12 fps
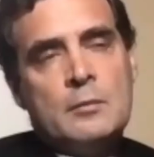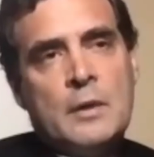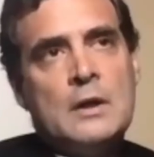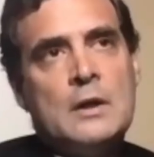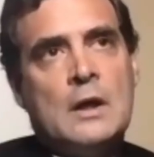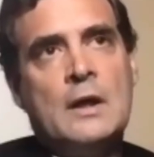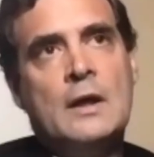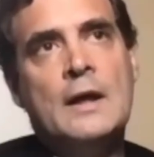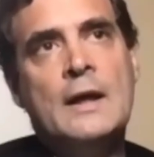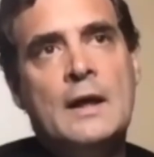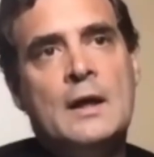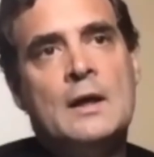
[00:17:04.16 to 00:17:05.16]
But
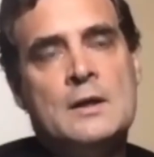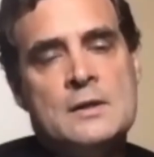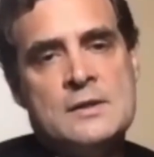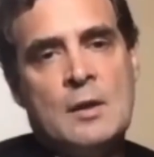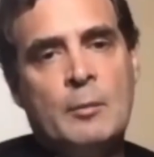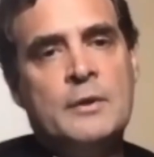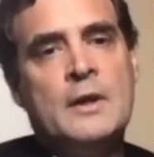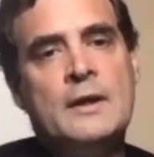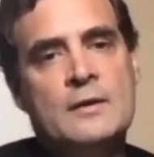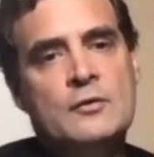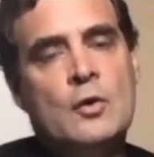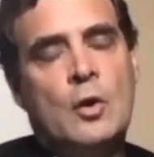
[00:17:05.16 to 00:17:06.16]
clearly, something
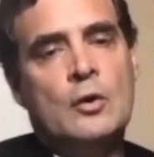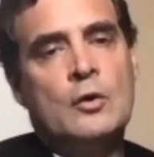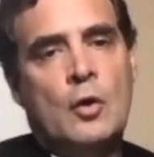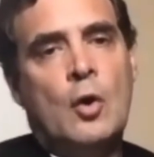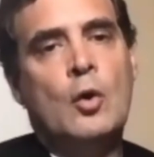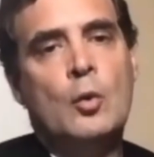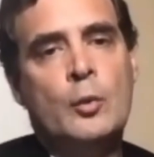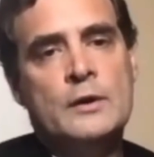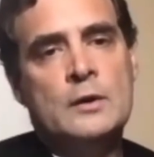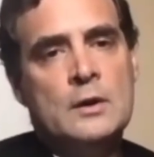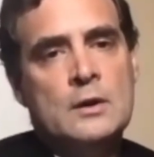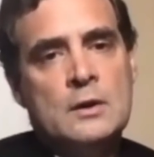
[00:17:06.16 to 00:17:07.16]
has gone wrong
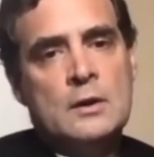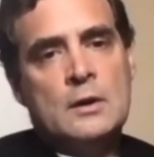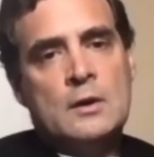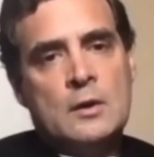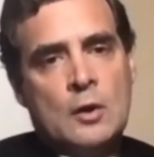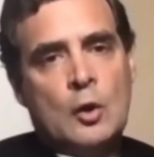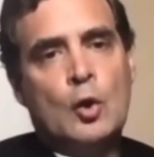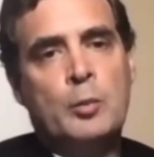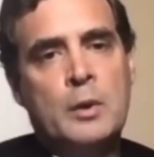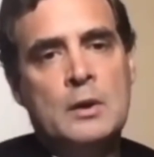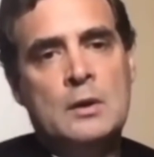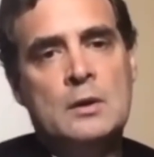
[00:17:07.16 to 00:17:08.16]
with the
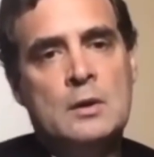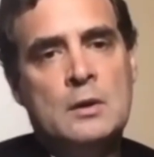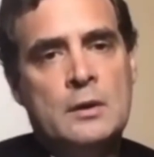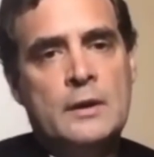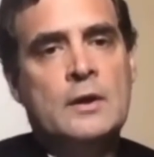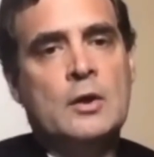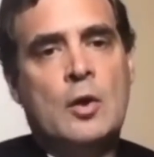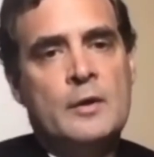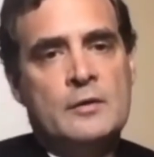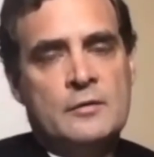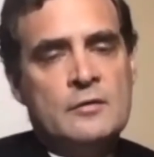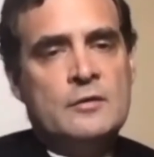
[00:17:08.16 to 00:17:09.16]
global
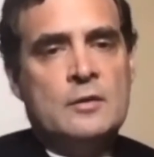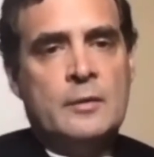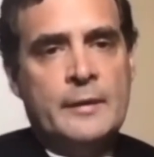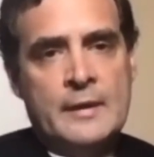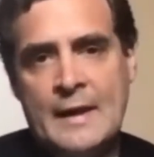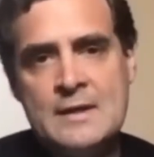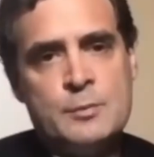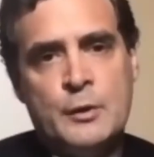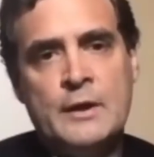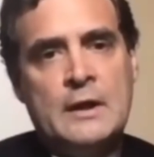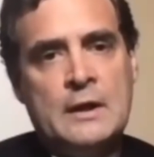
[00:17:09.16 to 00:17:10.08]
economic system. I mean, that's pretty